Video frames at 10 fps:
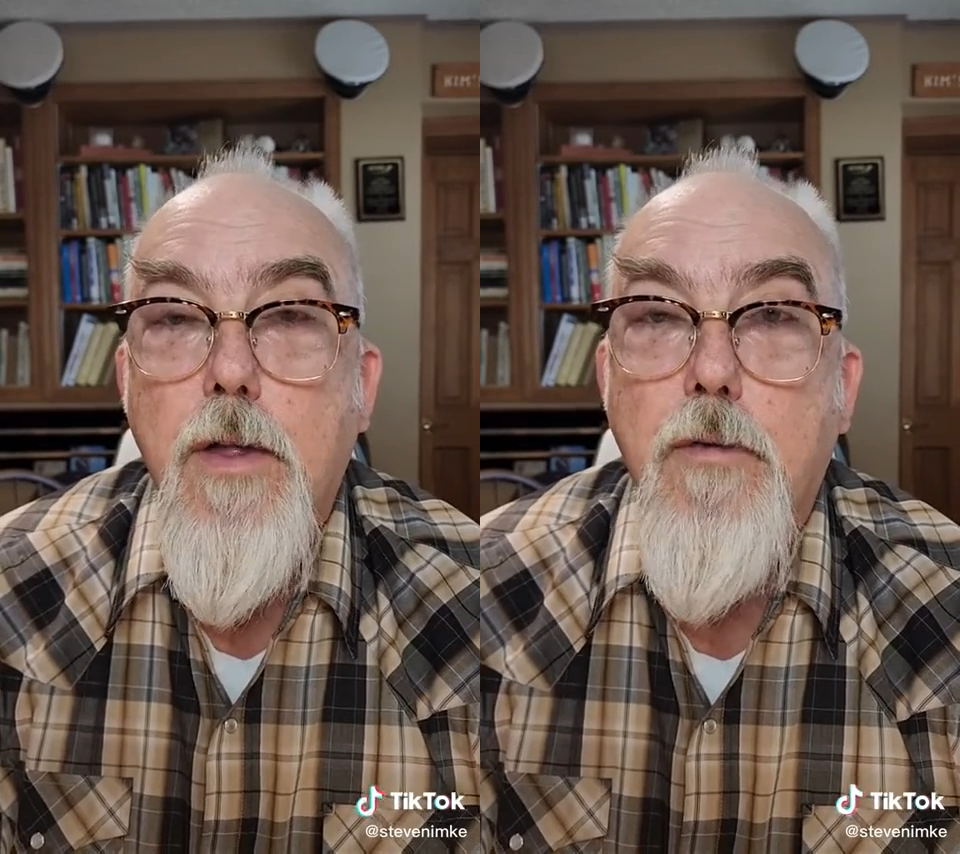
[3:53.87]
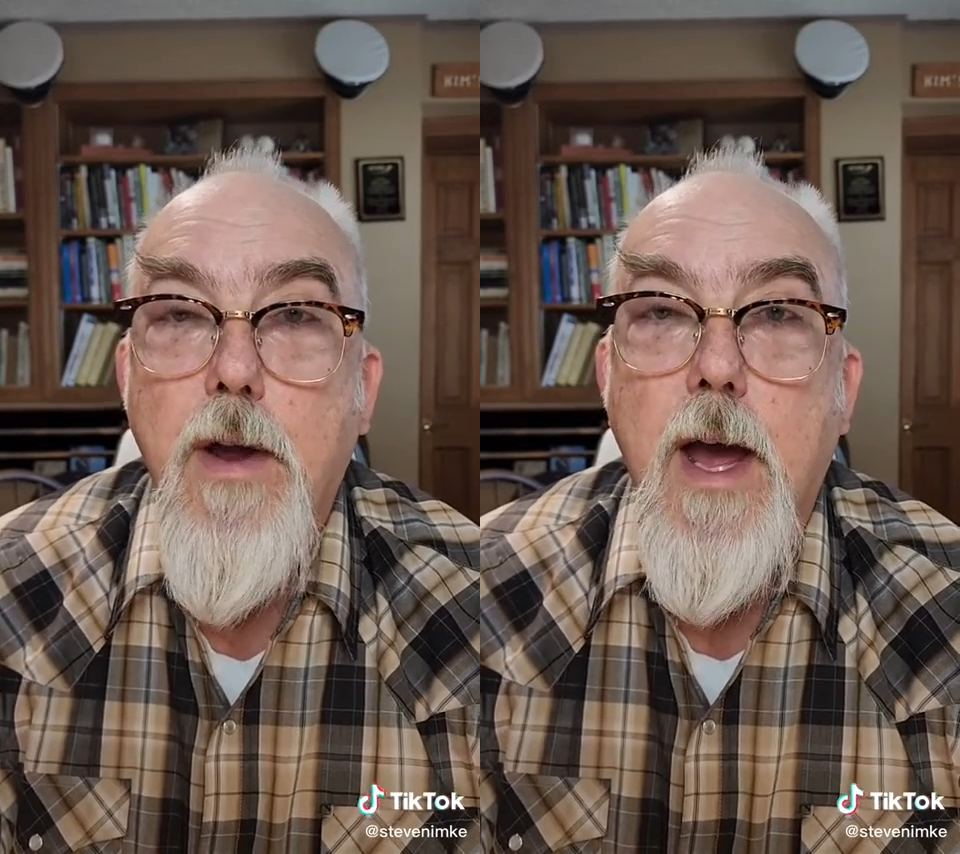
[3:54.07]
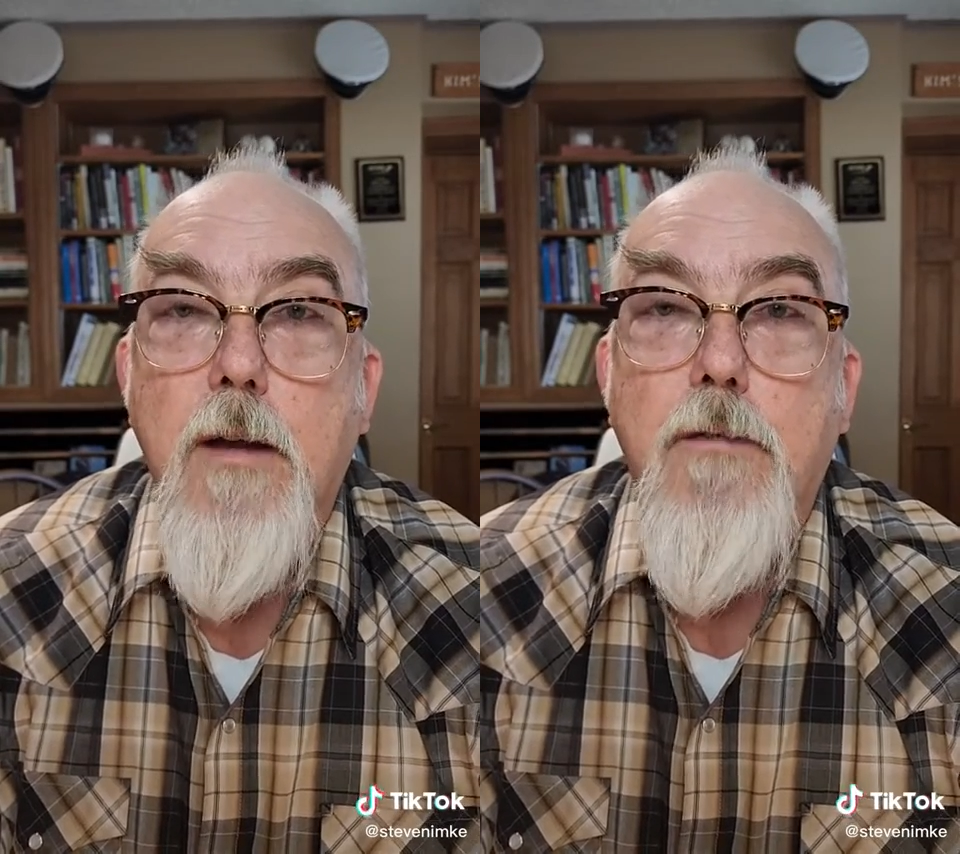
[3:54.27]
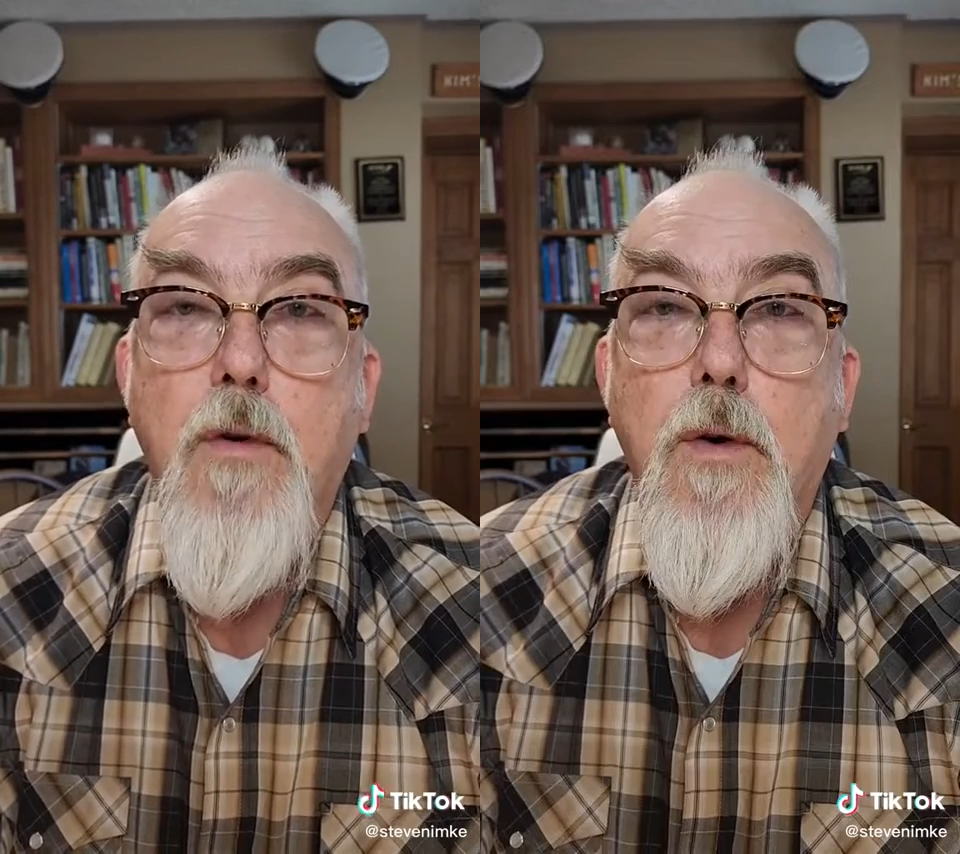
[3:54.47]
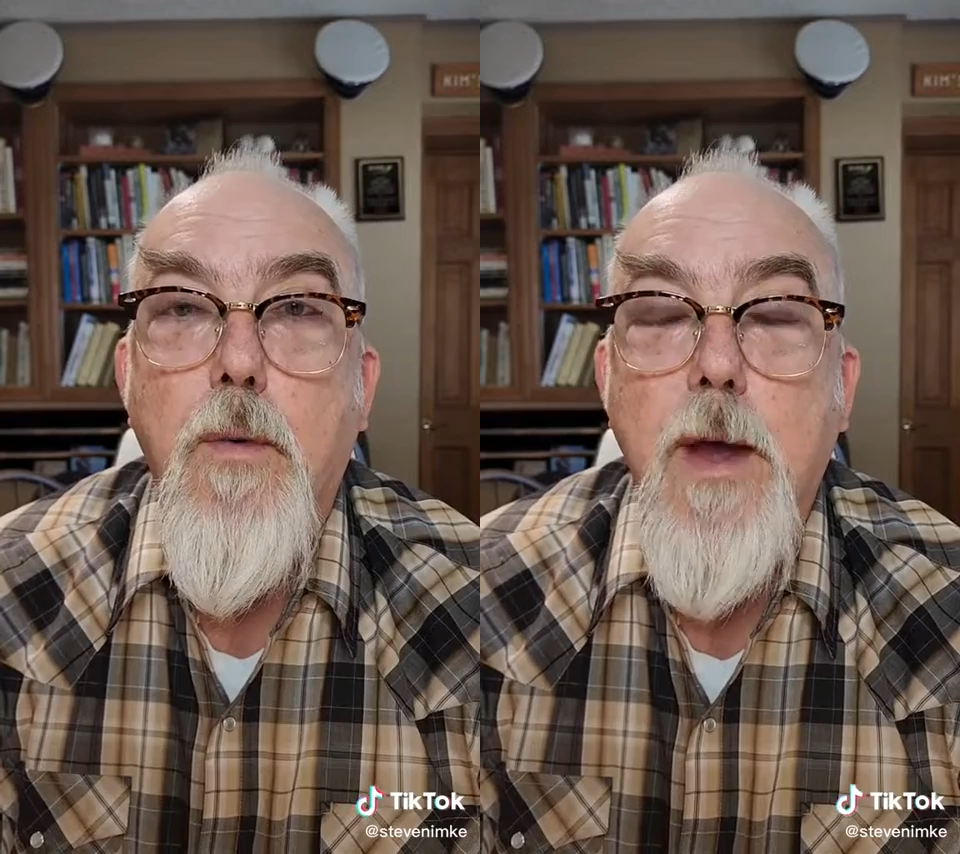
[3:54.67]
3 out of
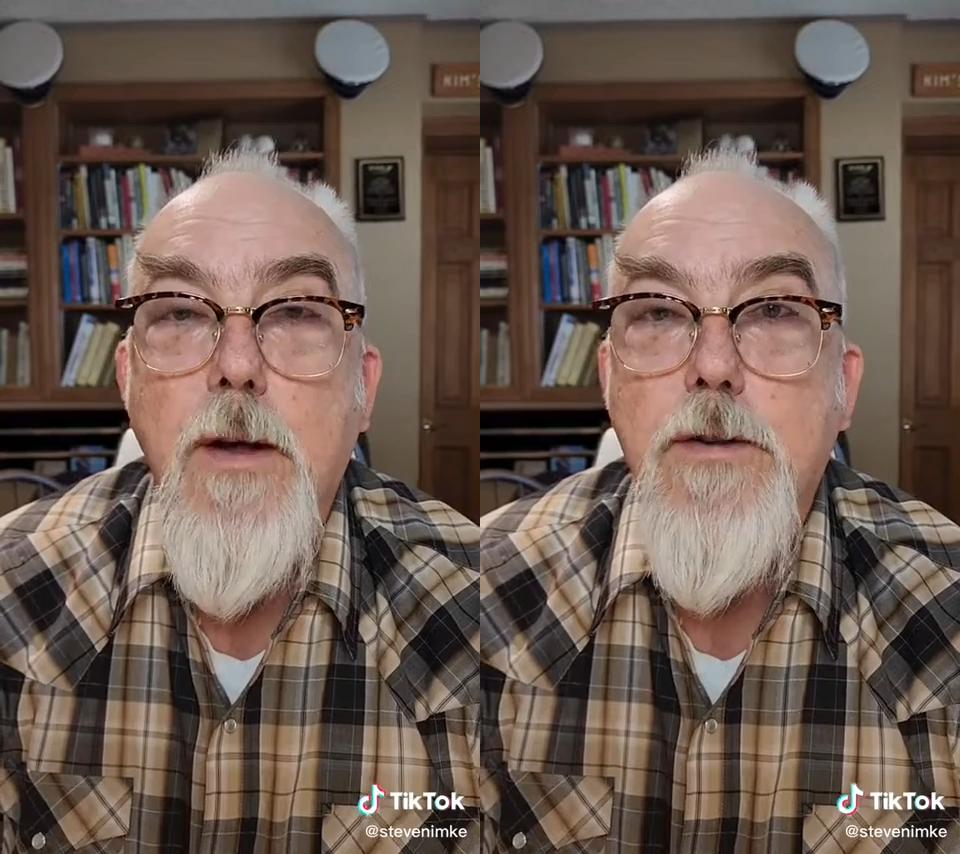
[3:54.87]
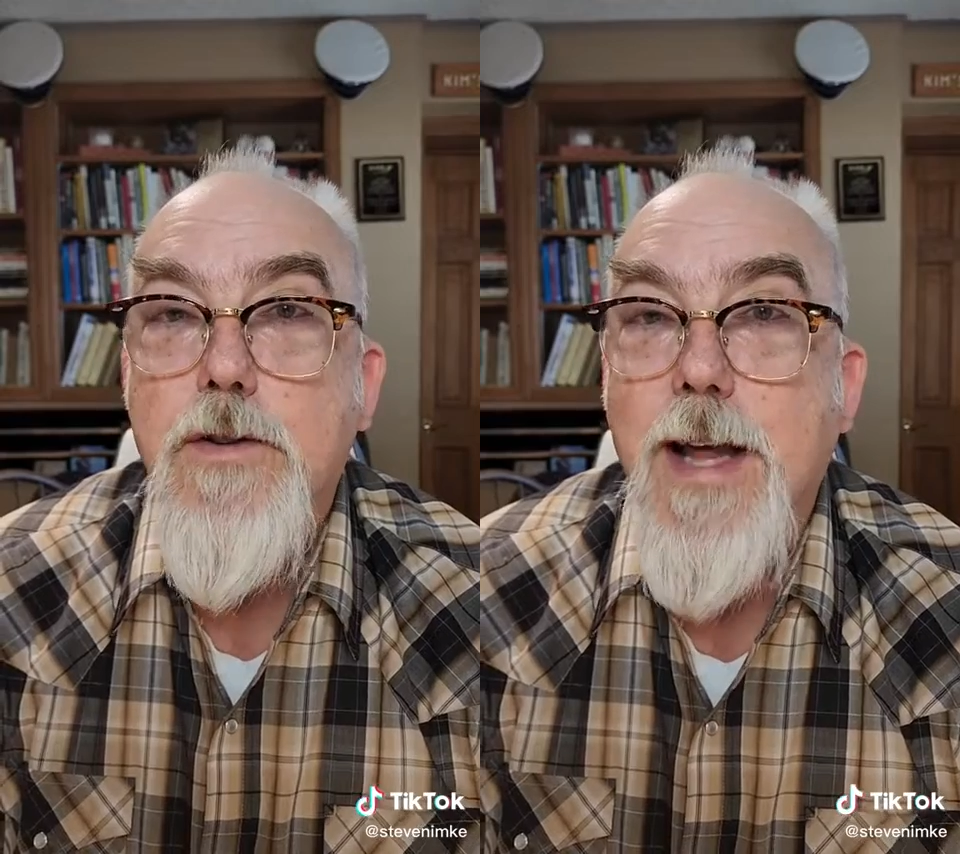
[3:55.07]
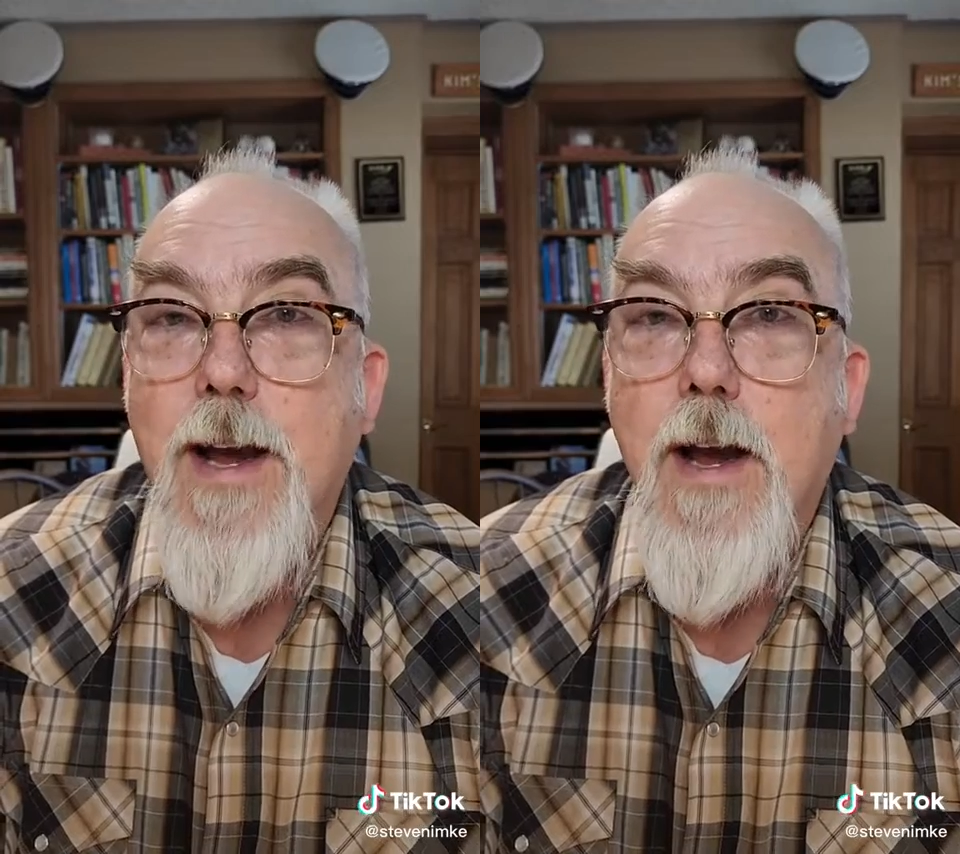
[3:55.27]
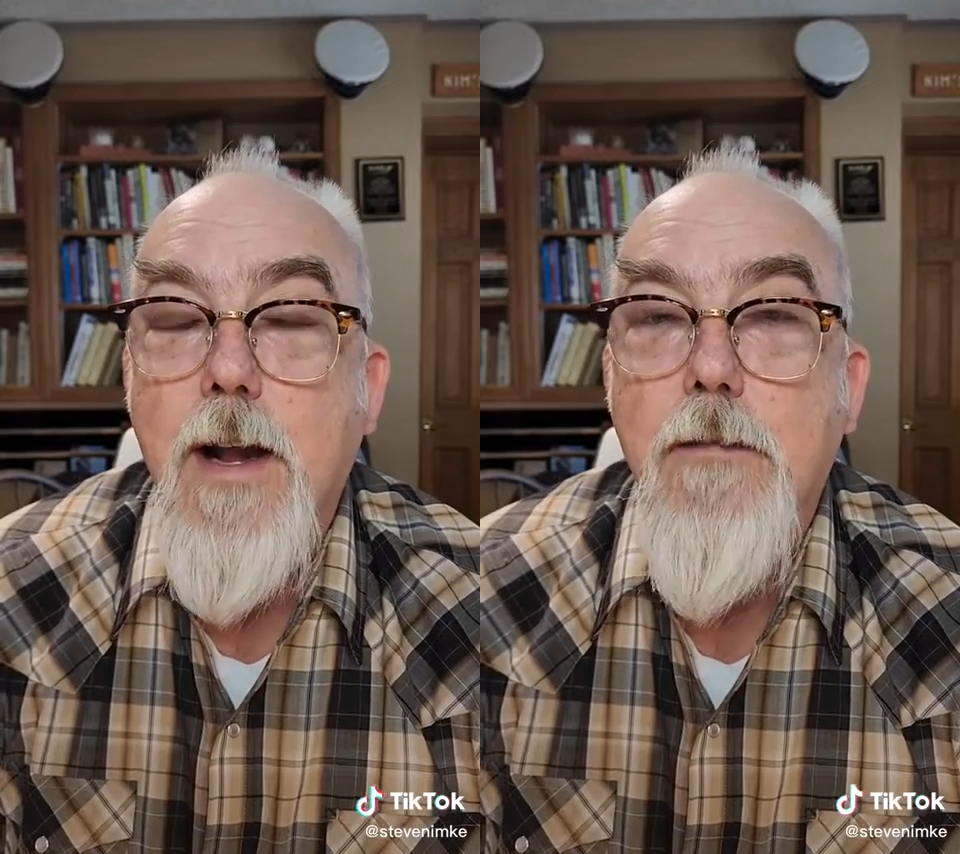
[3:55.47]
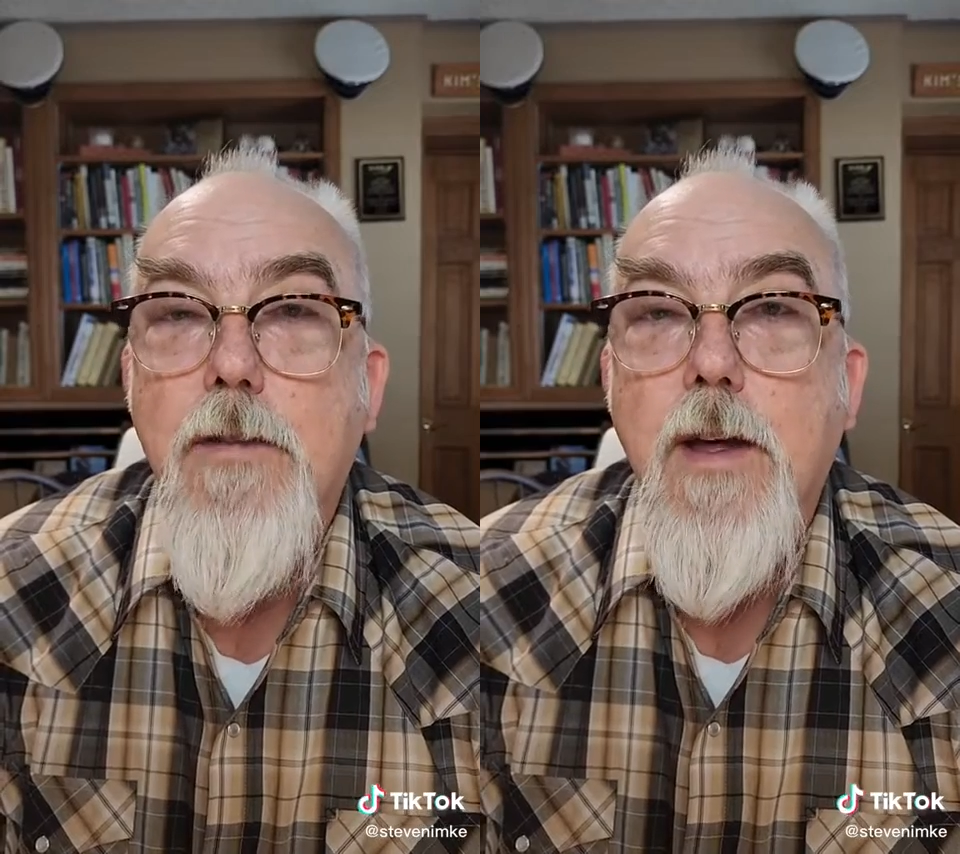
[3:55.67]
4 wheels? That
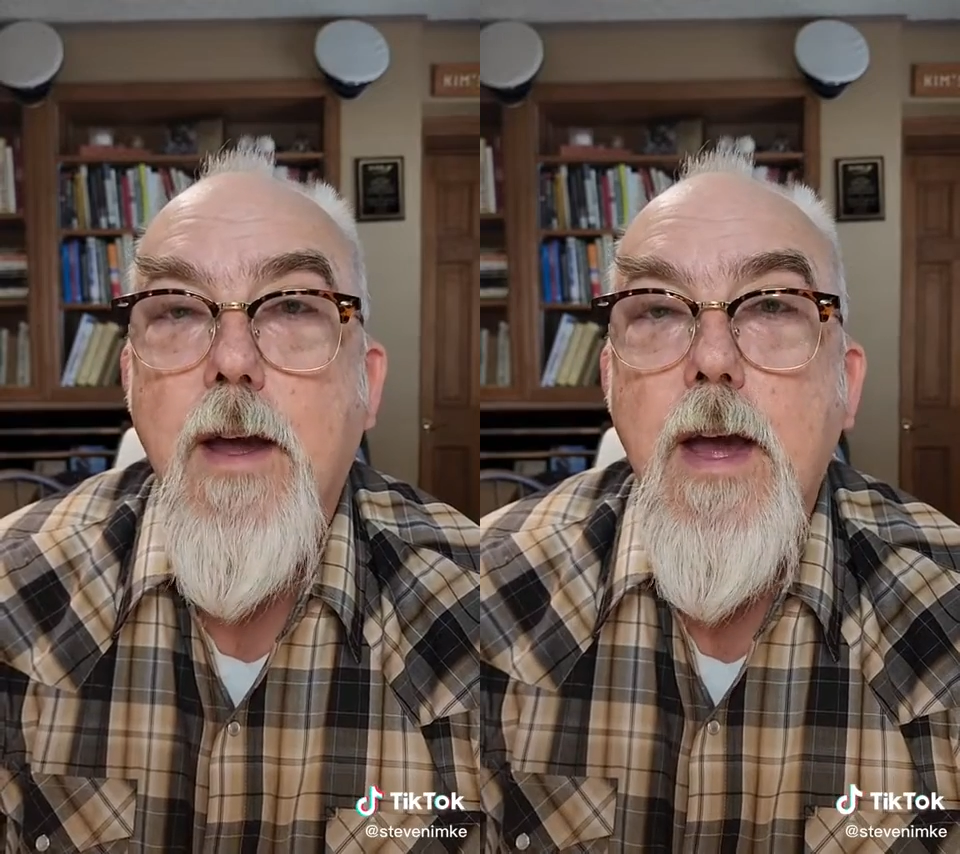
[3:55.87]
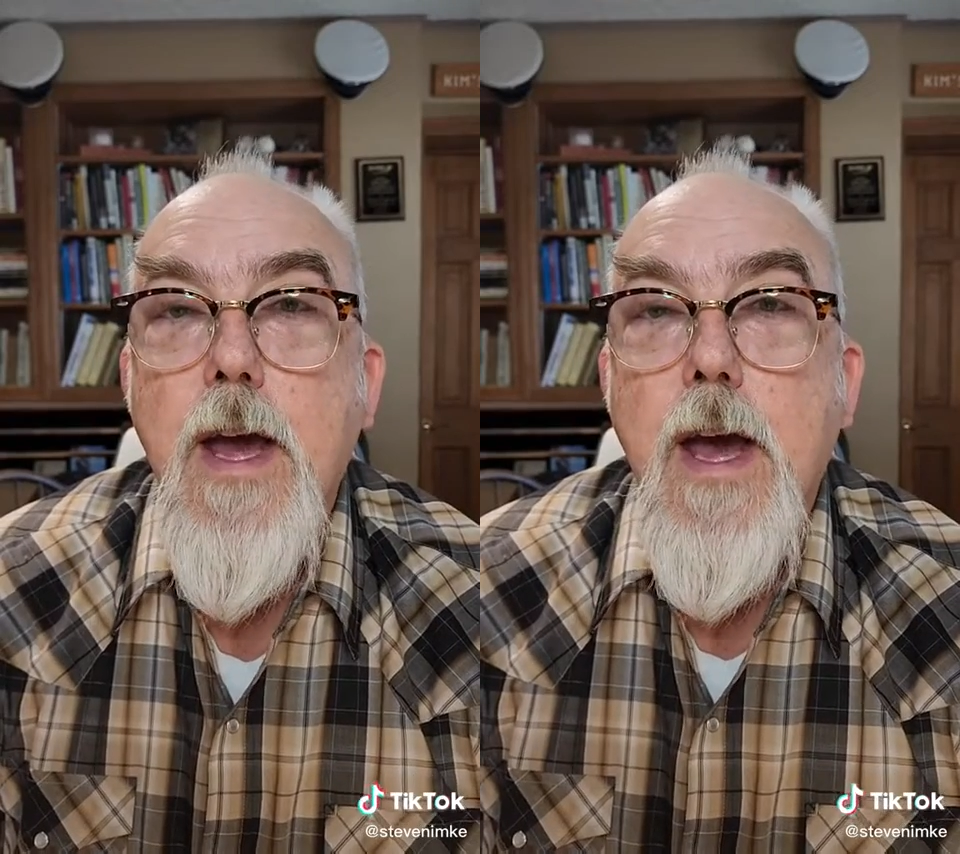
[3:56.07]
kind of thing.